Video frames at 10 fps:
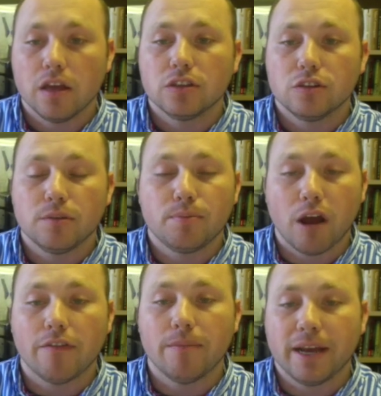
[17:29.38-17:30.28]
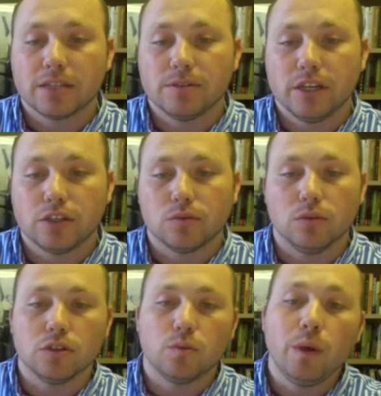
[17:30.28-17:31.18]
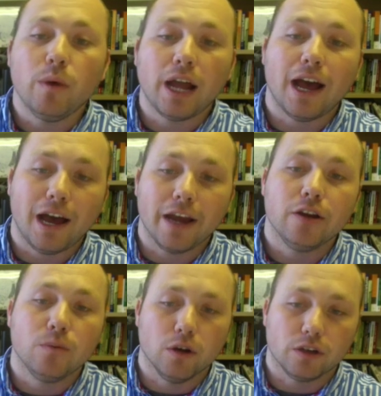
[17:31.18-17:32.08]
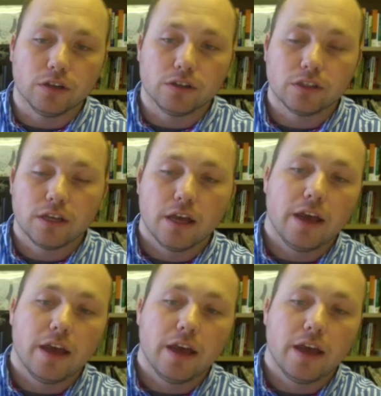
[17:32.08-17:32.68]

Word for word: So the profit maximization rule is we want to hire workers